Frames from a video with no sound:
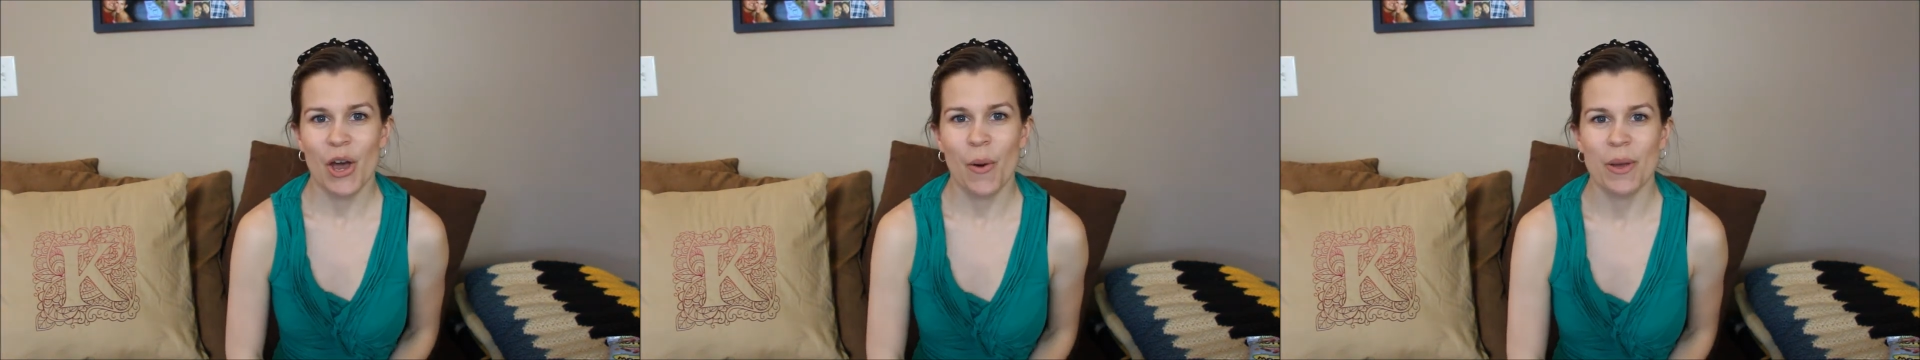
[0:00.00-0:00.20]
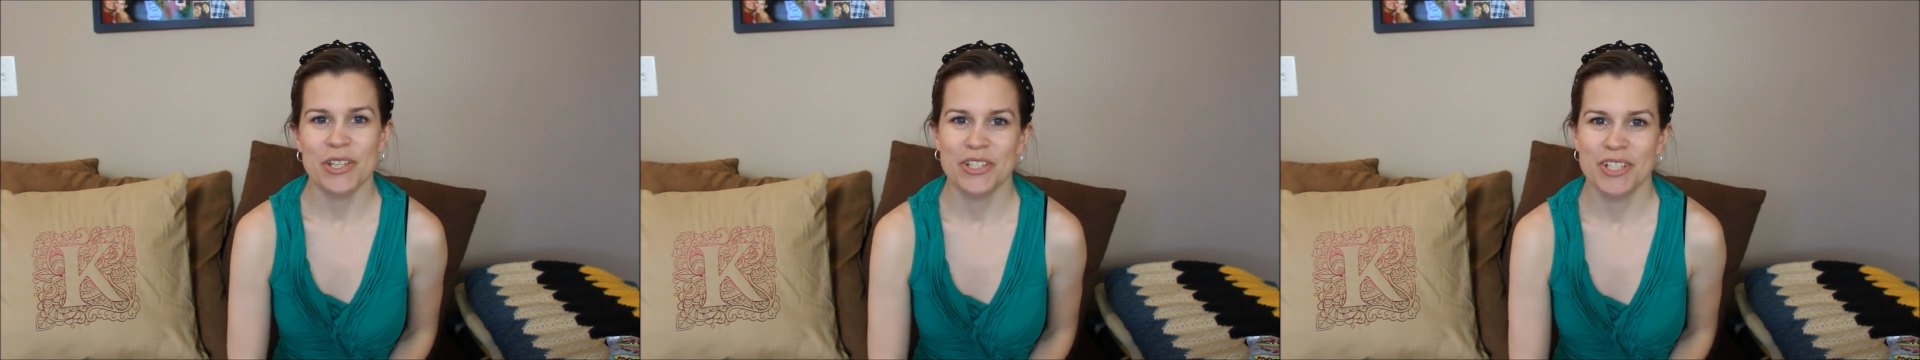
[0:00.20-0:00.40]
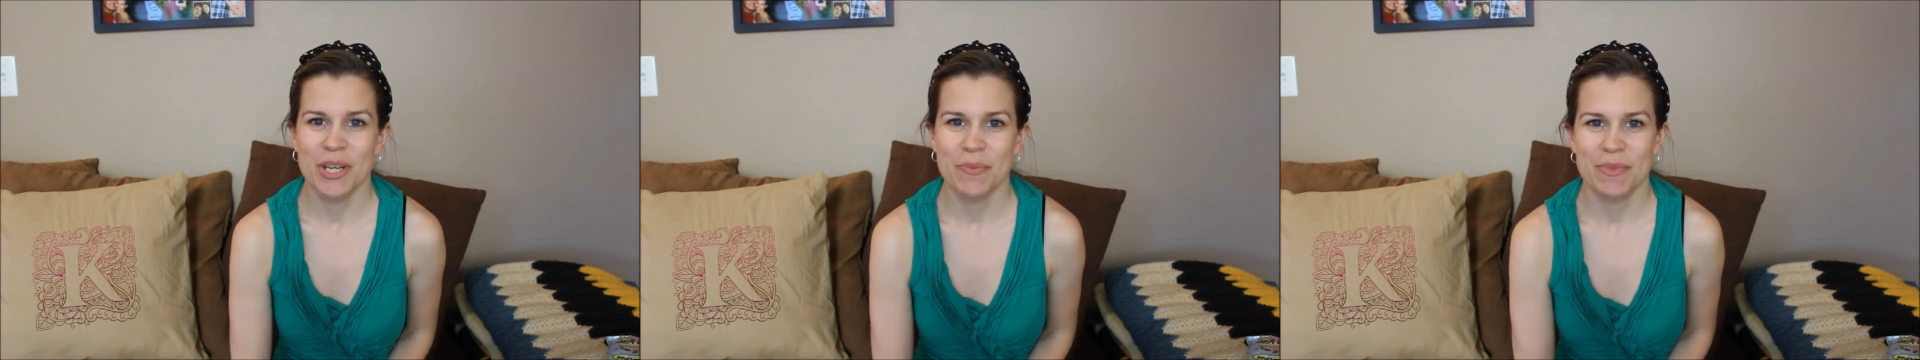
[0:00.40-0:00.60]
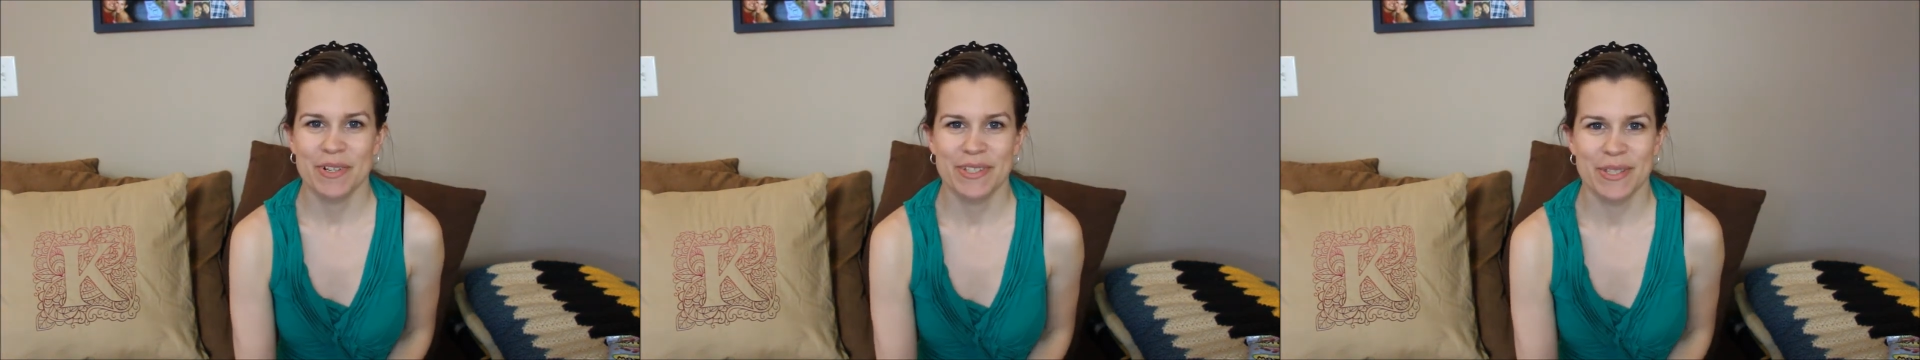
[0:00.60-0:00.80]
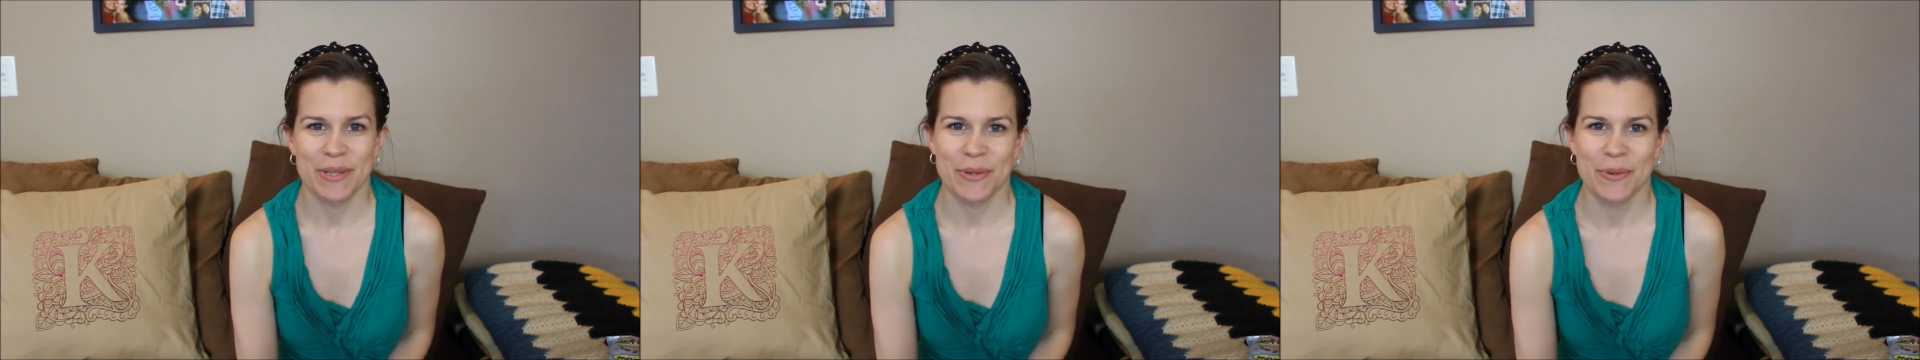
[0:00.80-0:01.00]
Question number
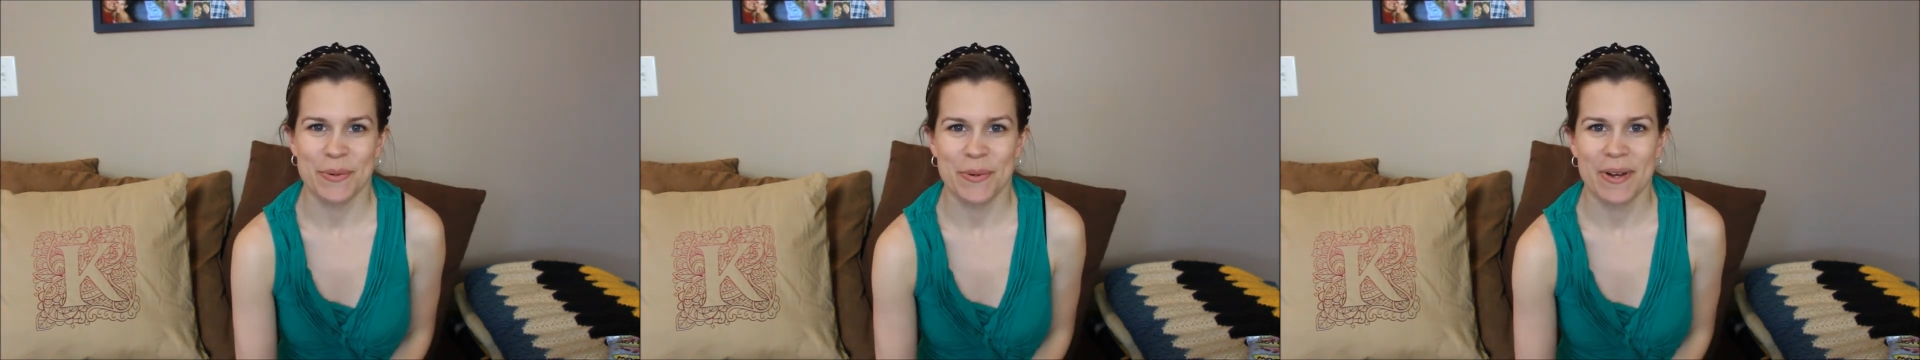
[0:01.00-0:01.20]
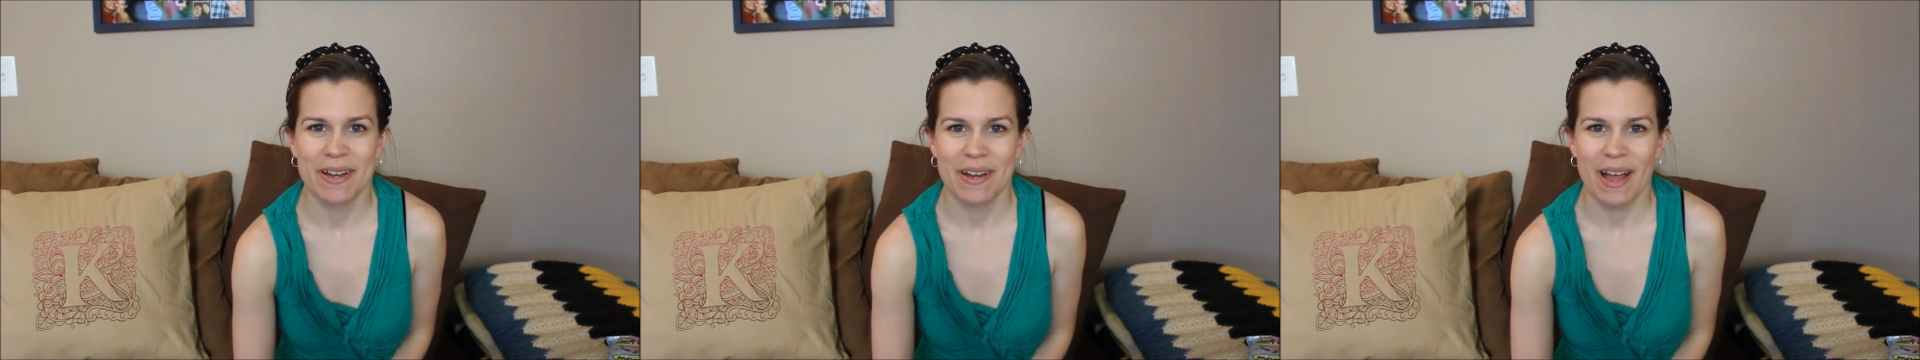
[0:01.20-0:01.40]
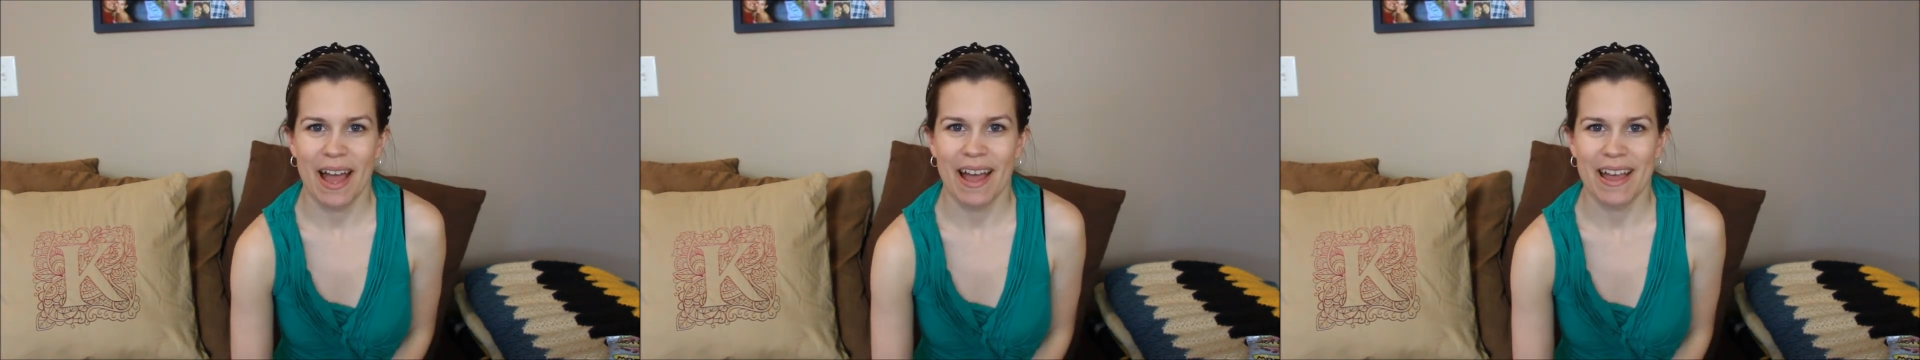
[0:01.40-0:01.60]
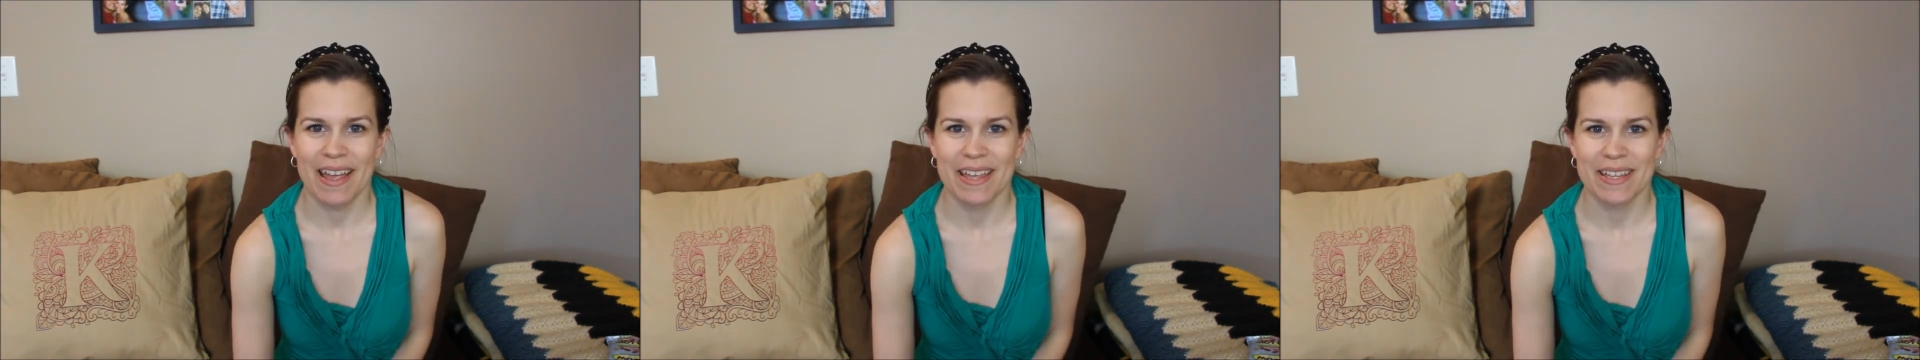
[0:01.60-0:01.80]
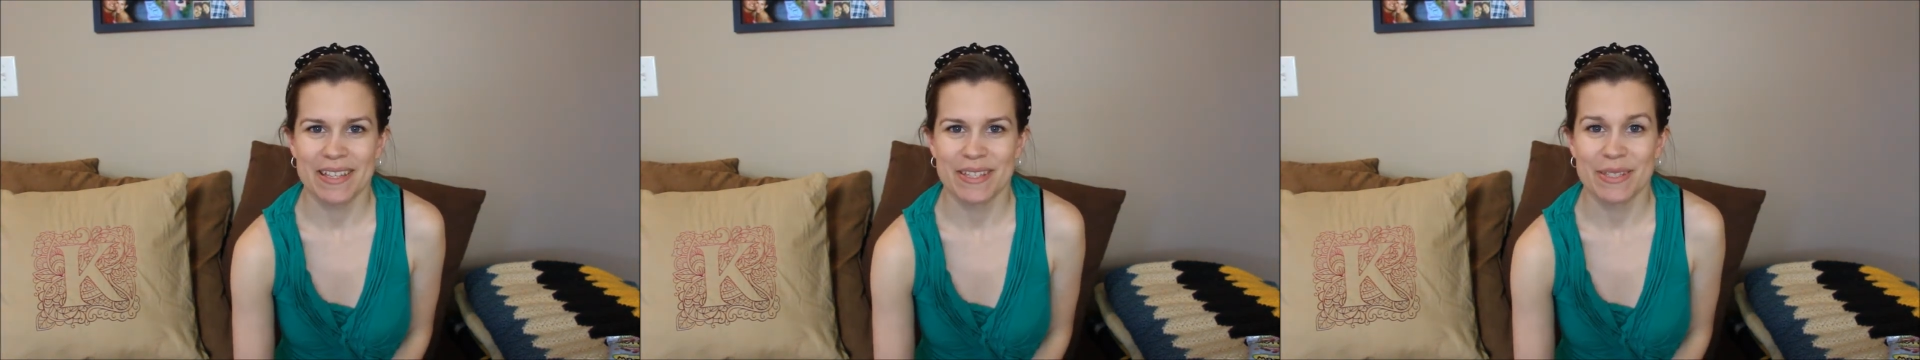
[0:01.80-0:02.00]
two
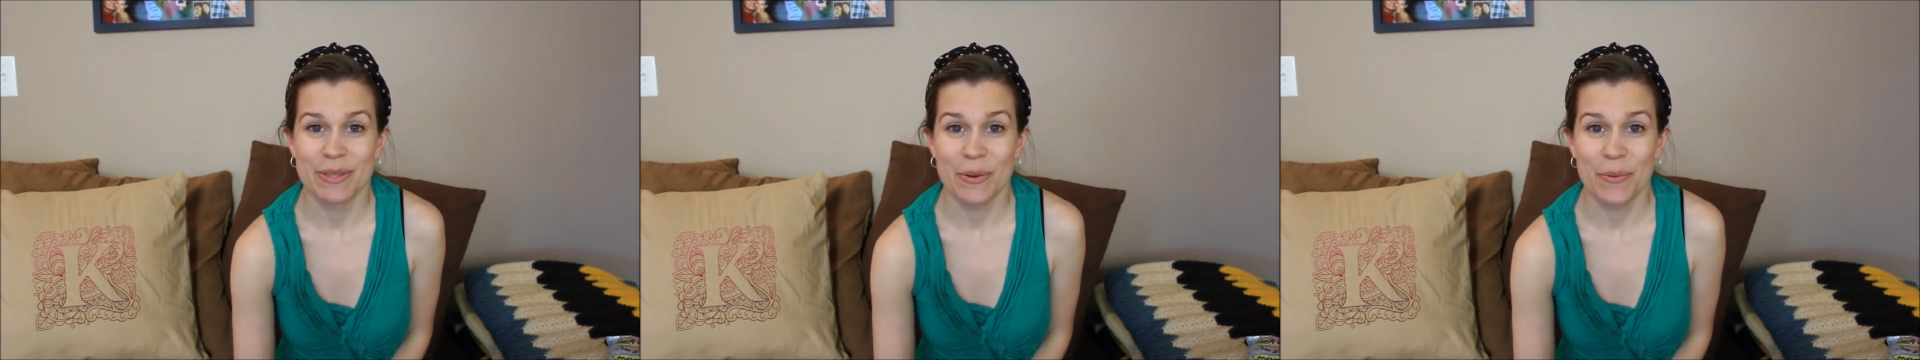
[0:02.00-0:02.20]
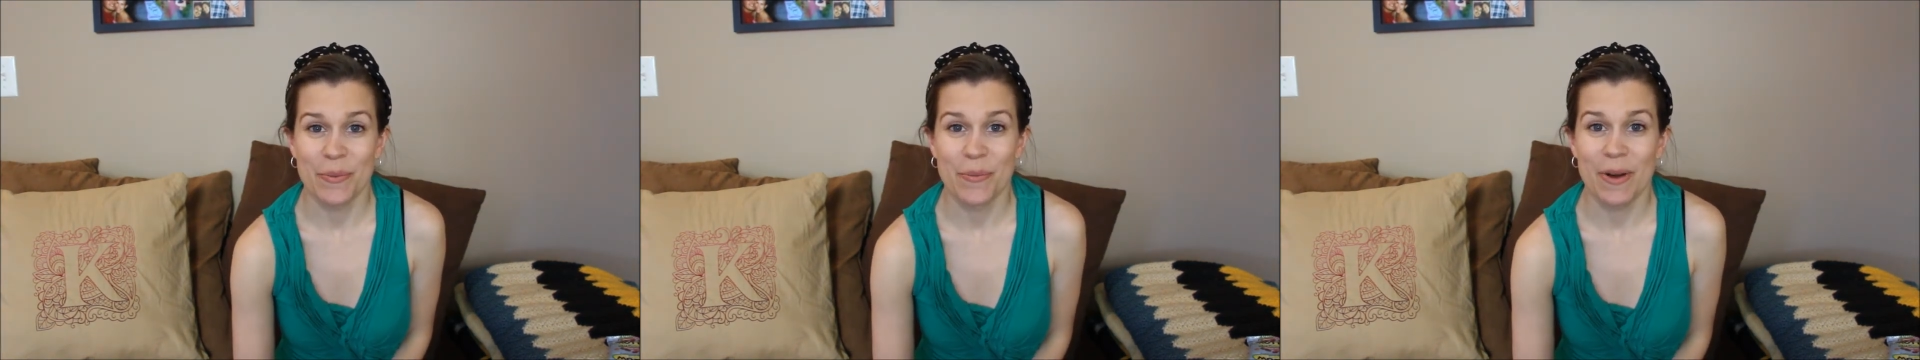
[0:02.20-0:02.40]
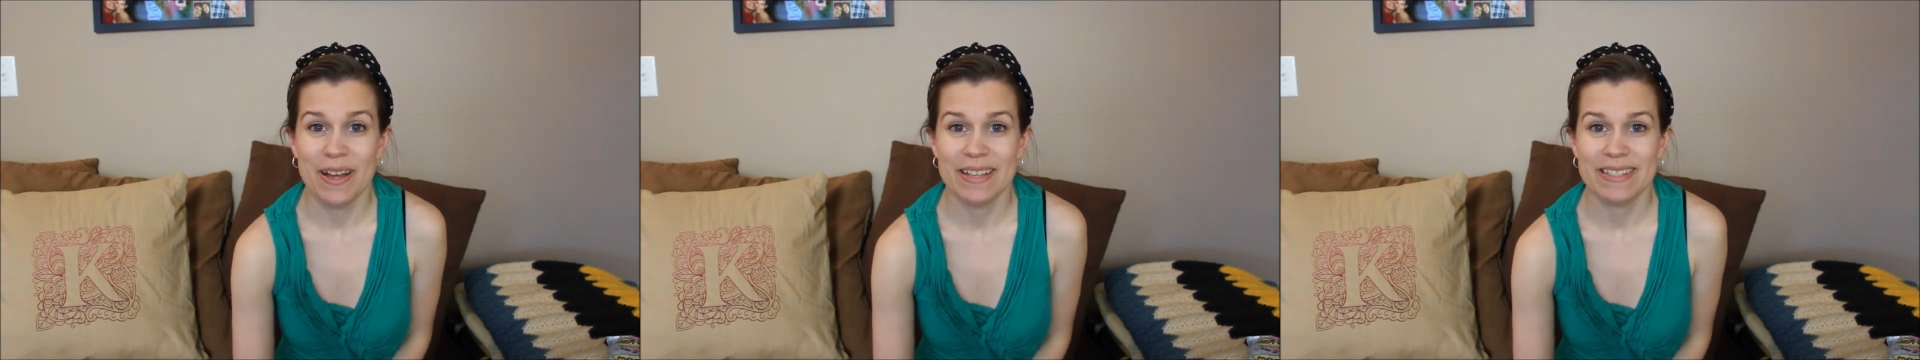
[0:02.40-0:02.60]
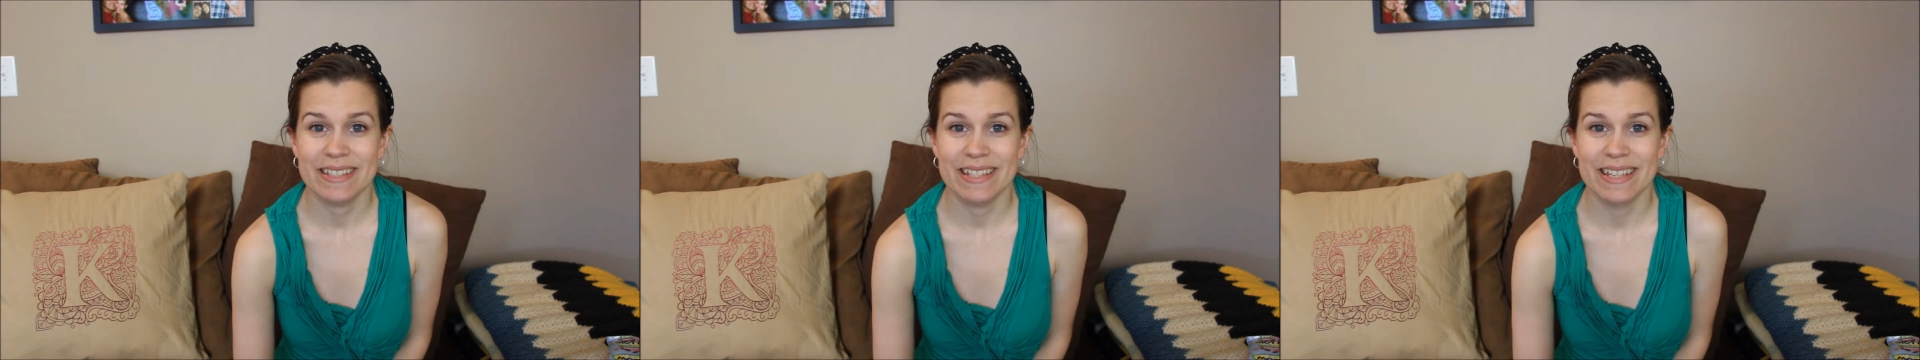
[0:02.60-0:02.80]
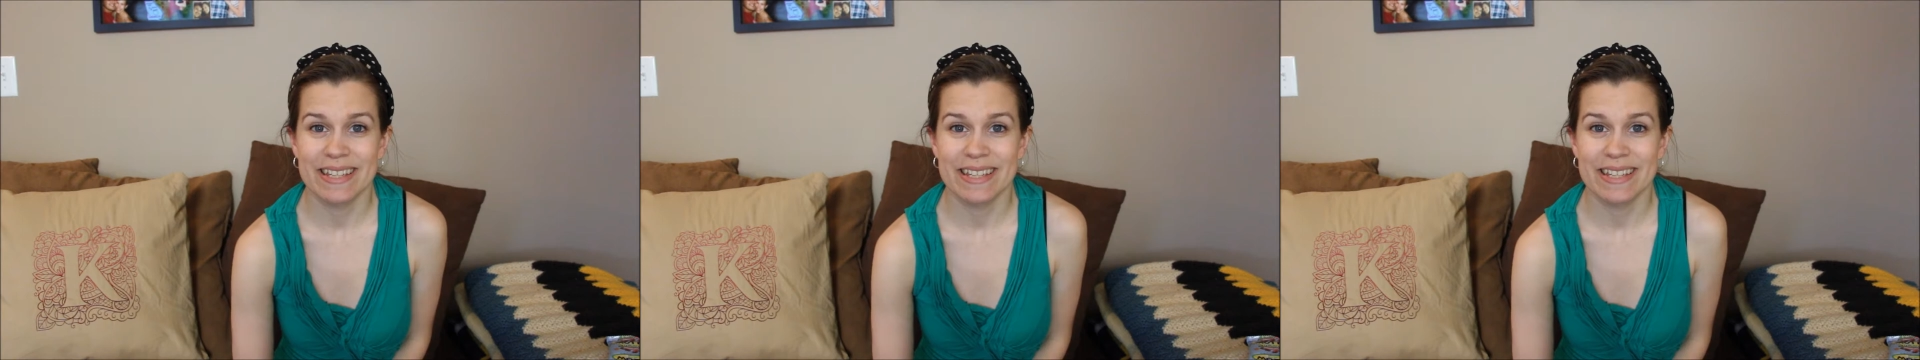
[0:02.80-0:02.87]
is What